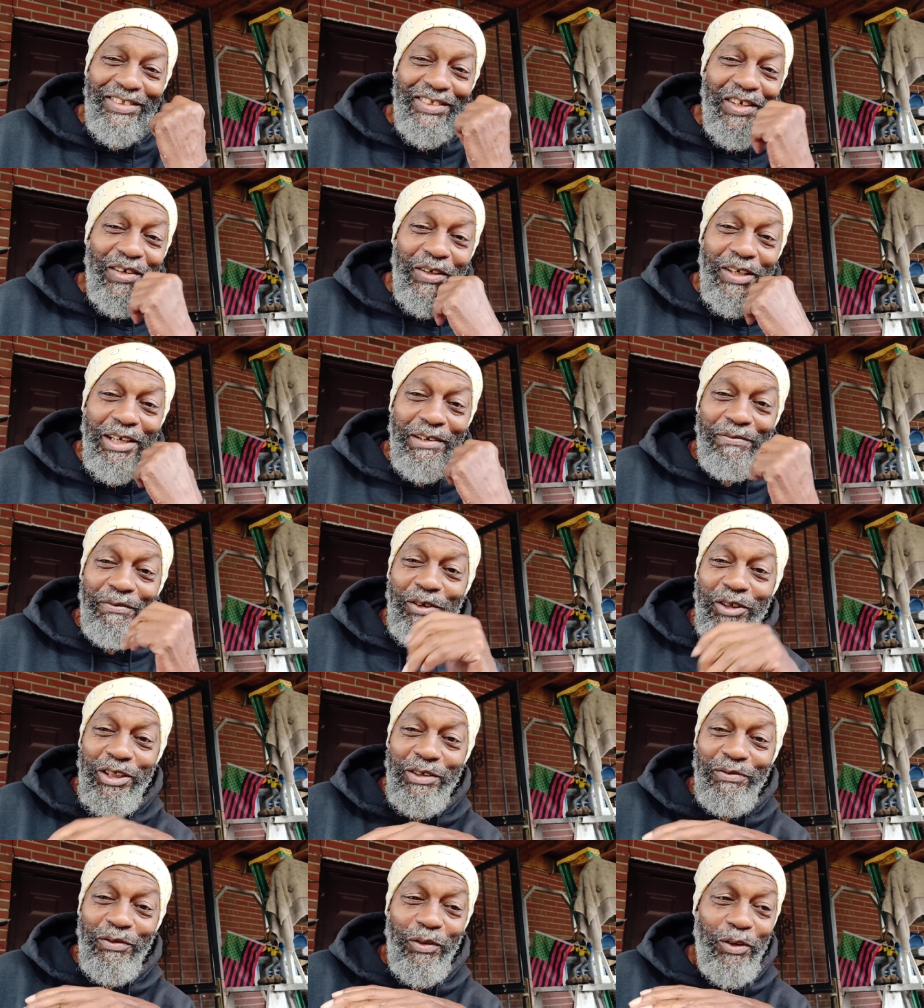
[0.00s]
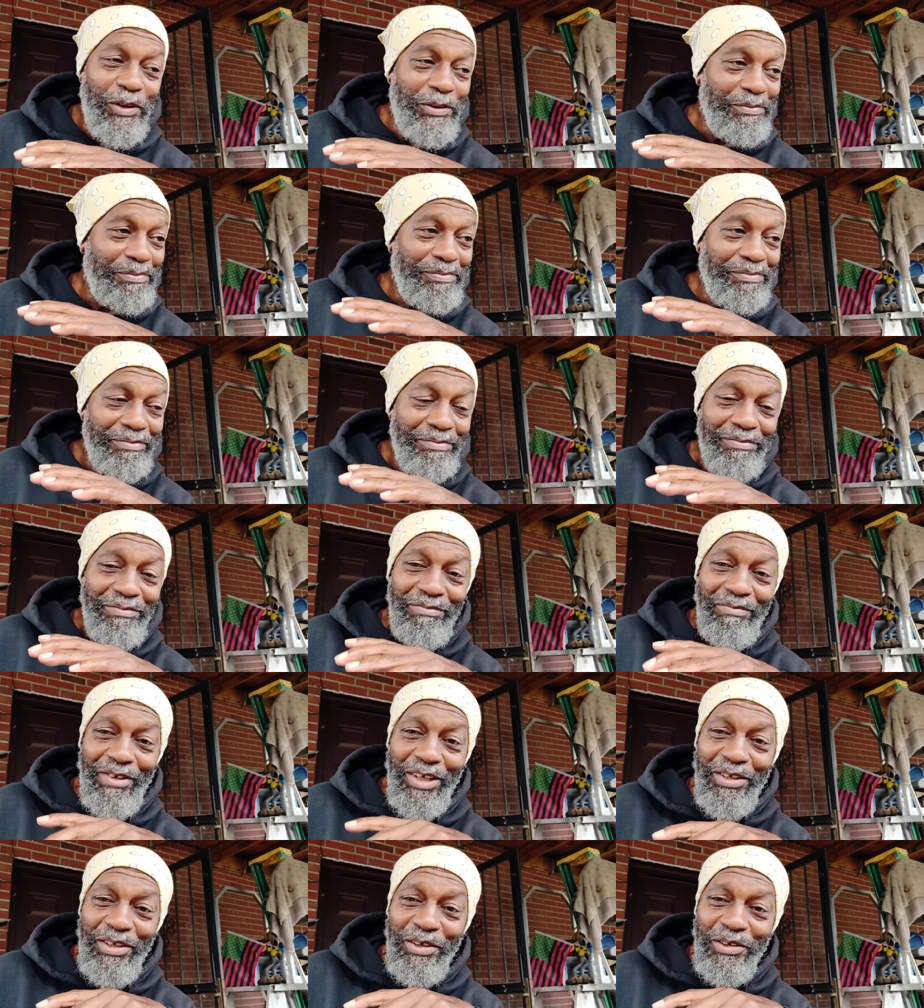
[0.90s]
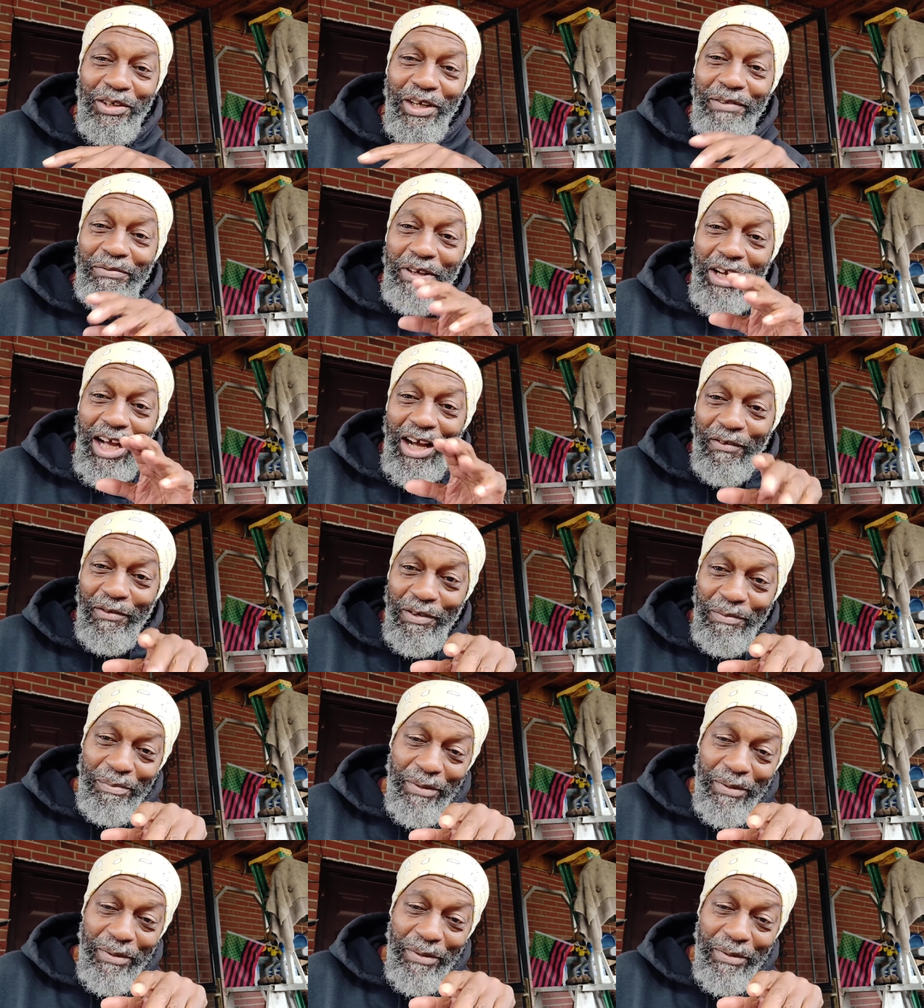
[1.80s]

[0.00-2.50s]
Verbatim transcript: okay, first of all, you know, you have your alpha